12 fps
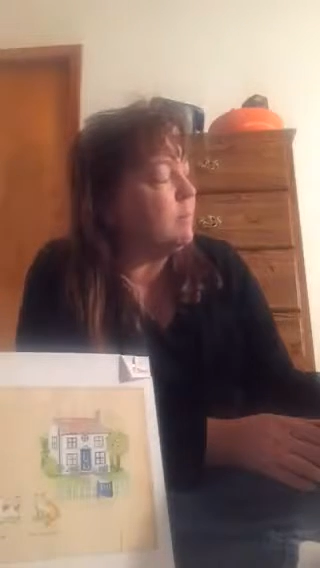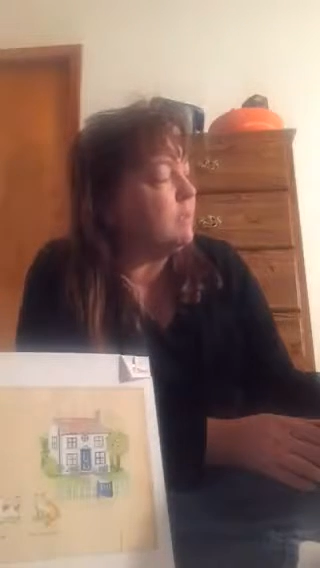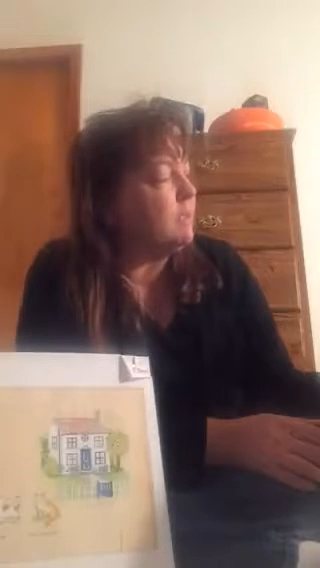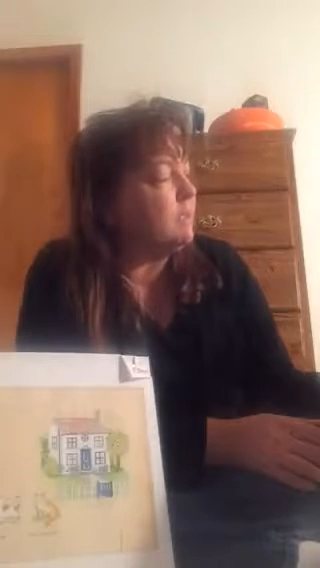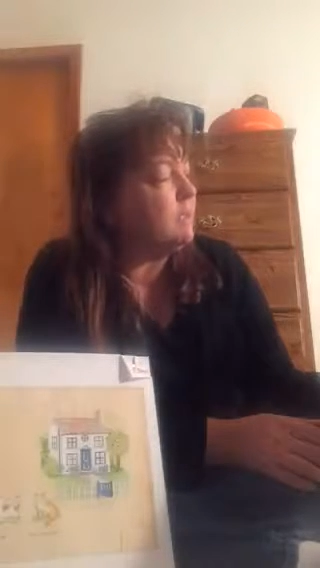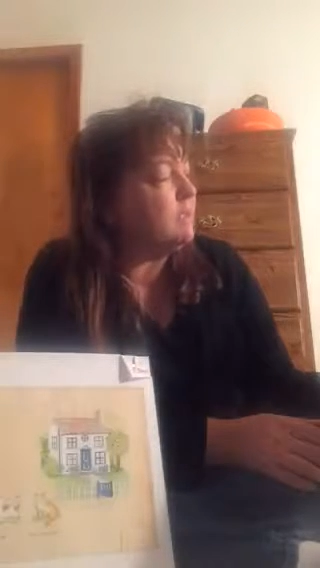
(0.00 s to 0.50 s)

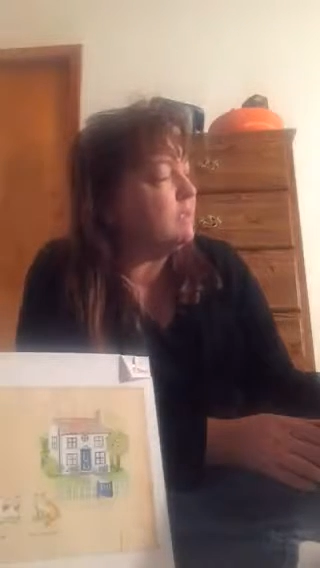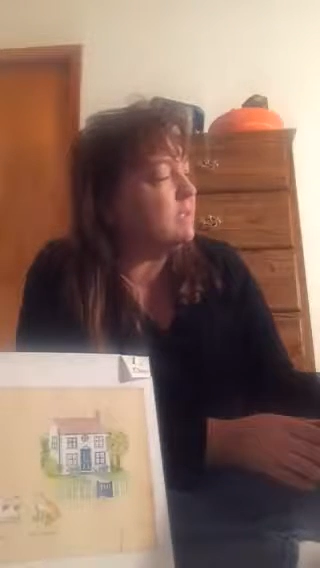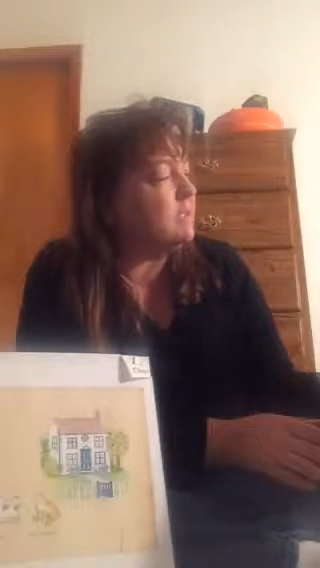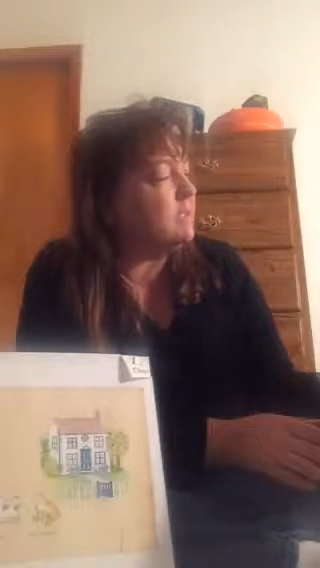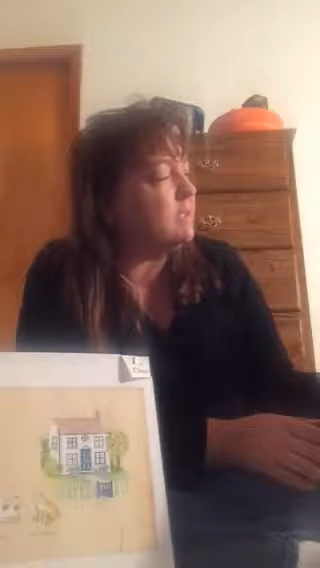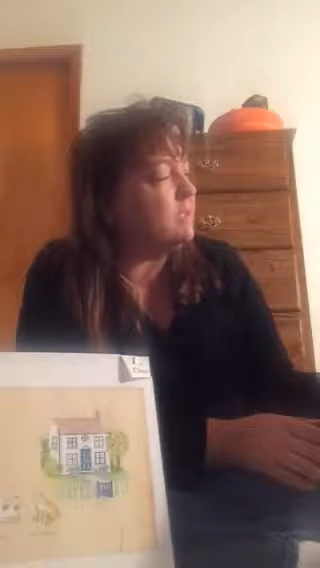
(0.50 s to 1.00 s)
big
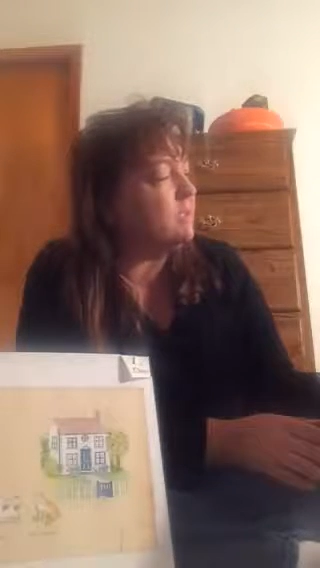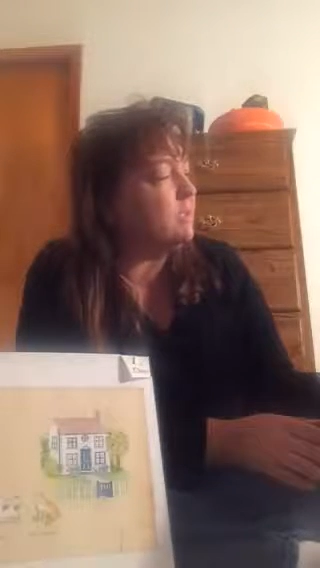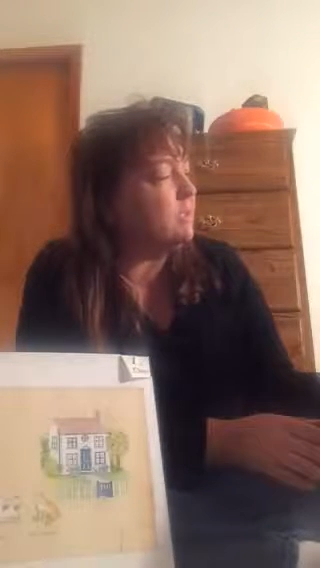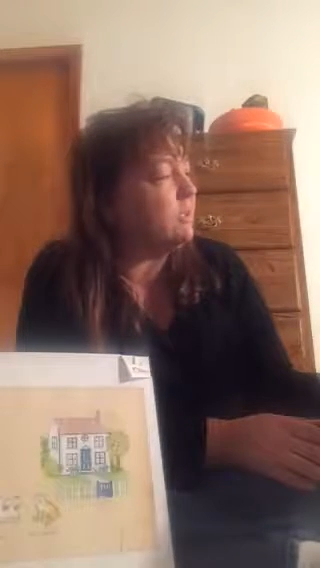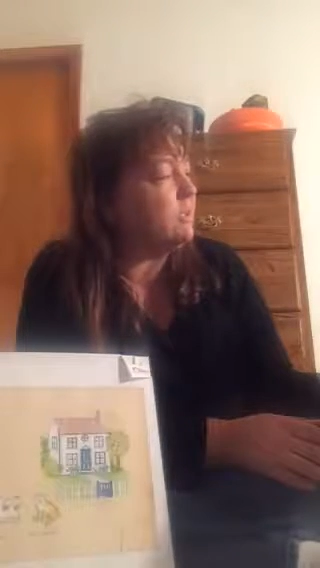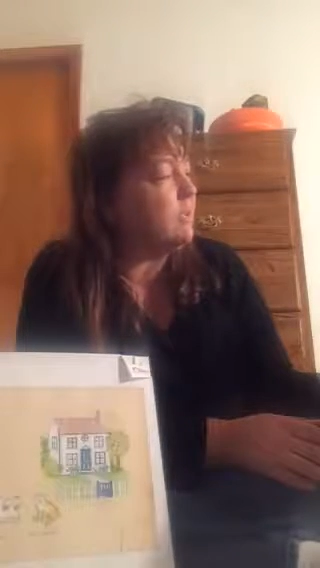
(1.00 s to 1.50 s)

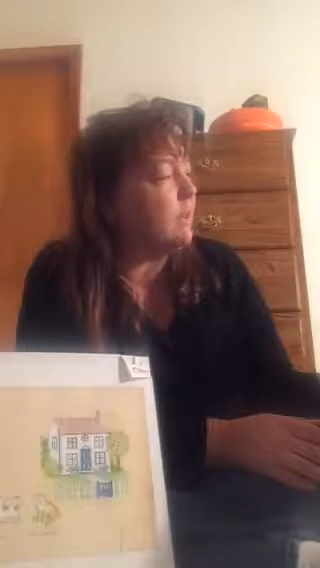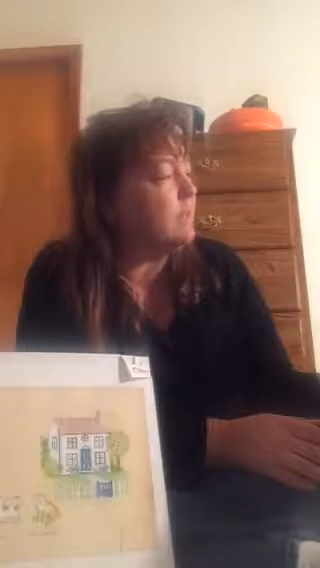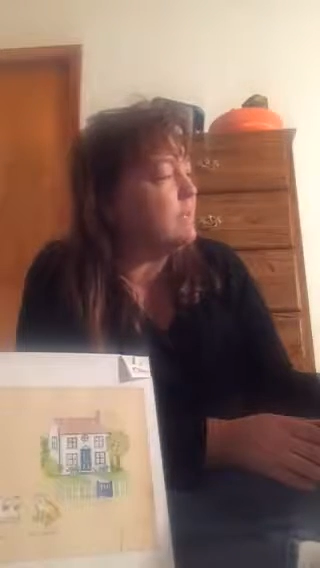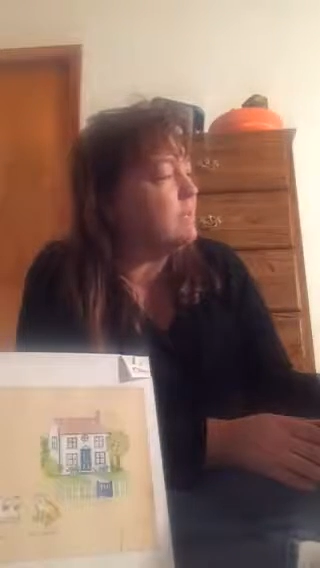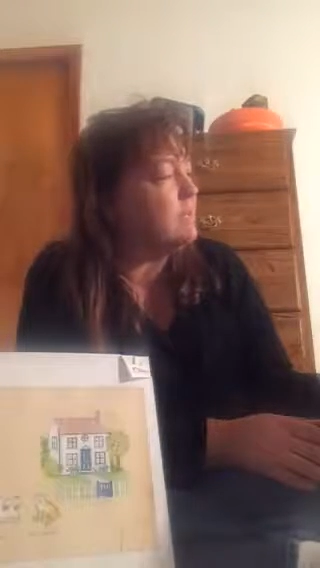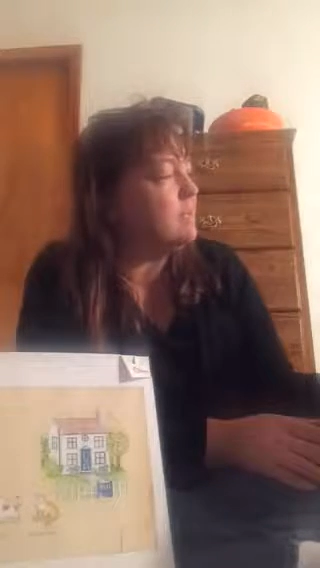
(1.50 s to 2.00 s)
sister
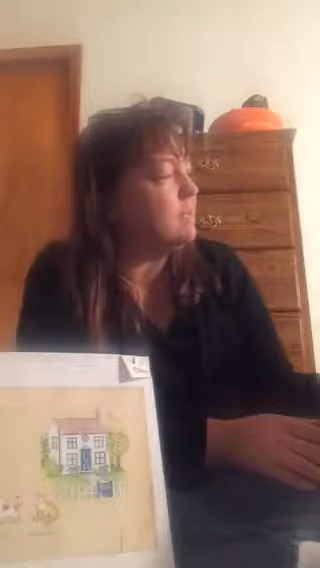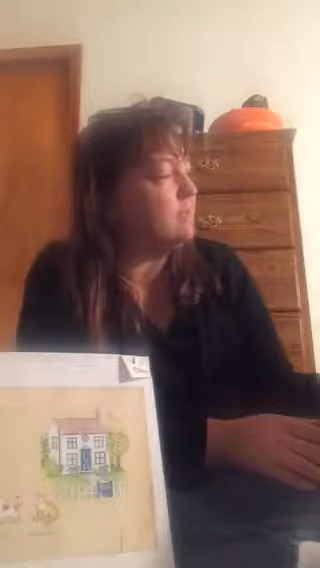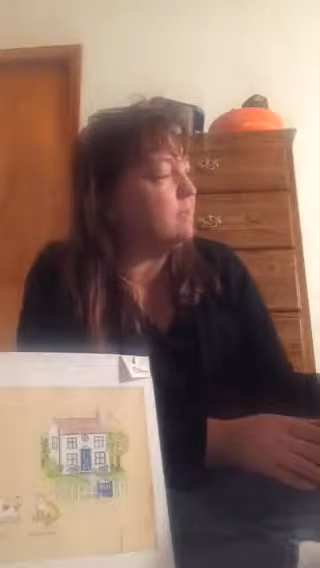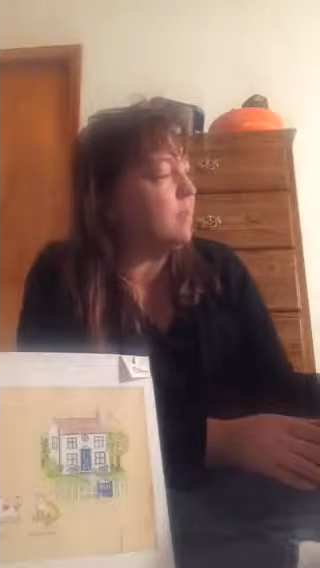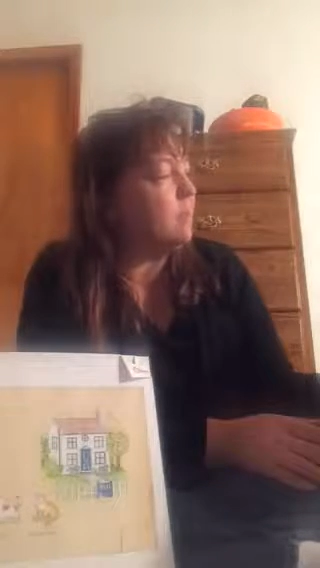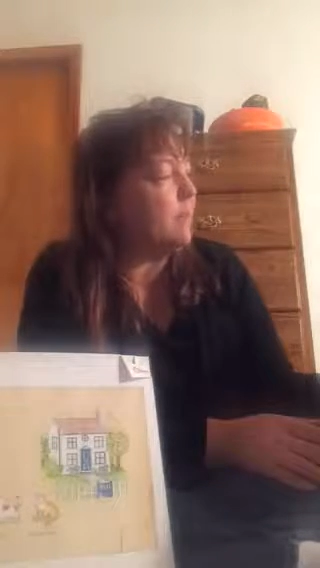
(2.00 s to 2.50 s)
Clemmy
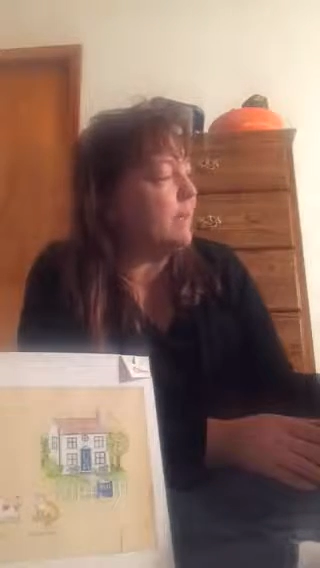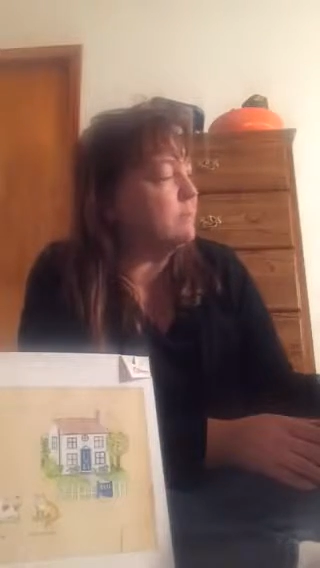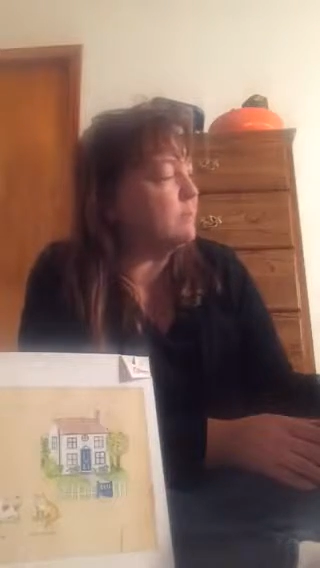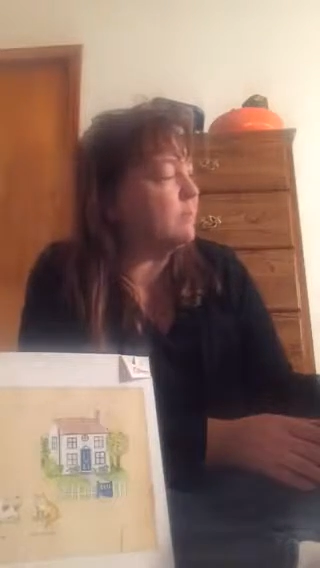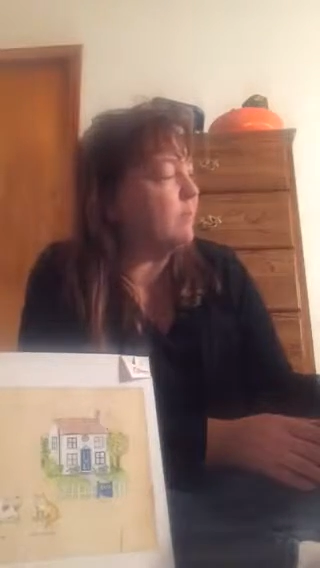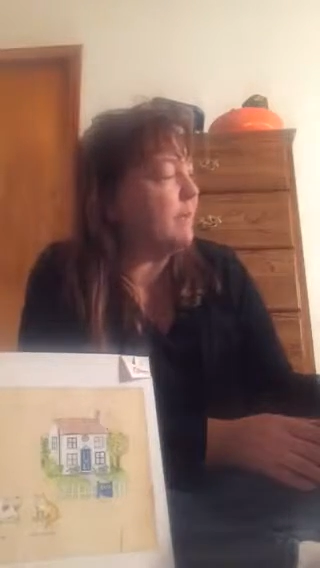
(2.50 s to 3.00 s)
is my
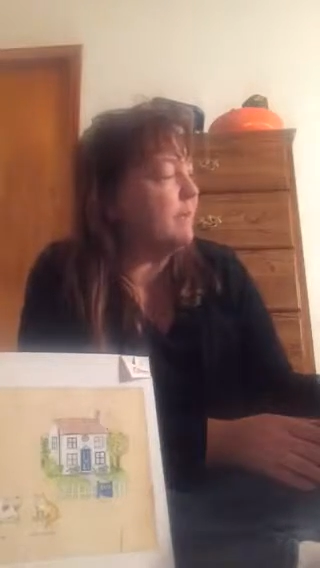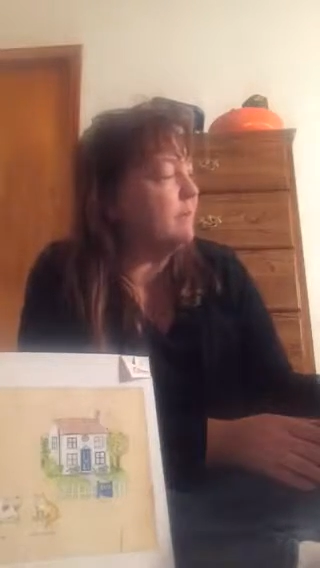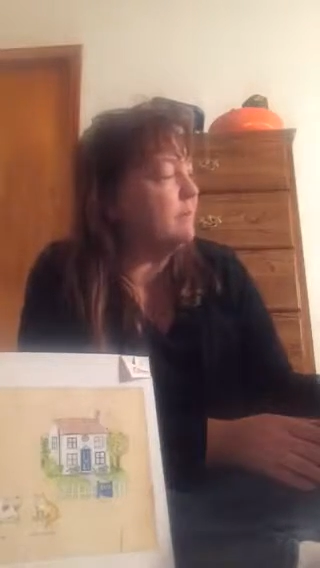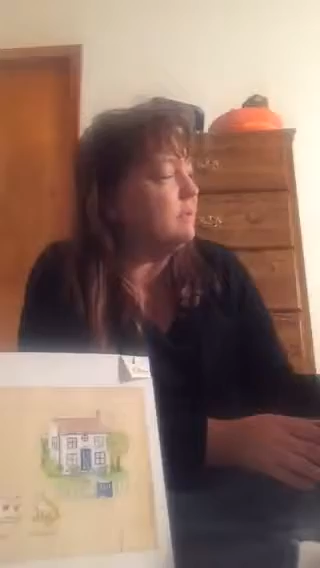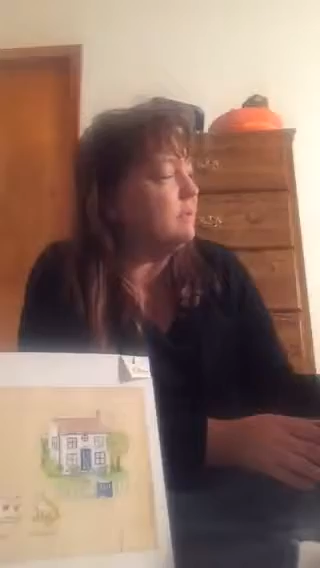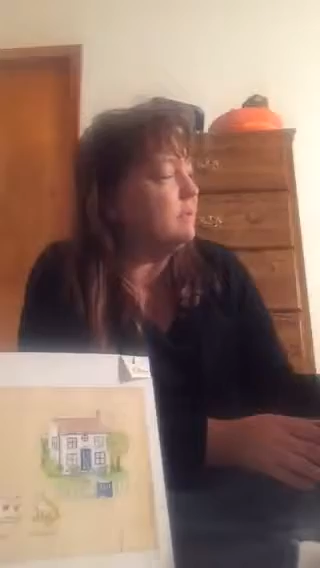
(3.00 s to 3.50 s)
best
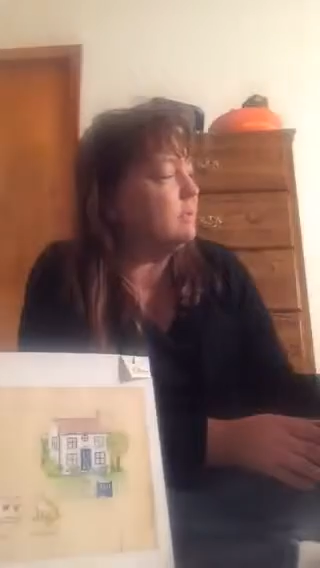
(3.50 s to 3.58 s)
friend.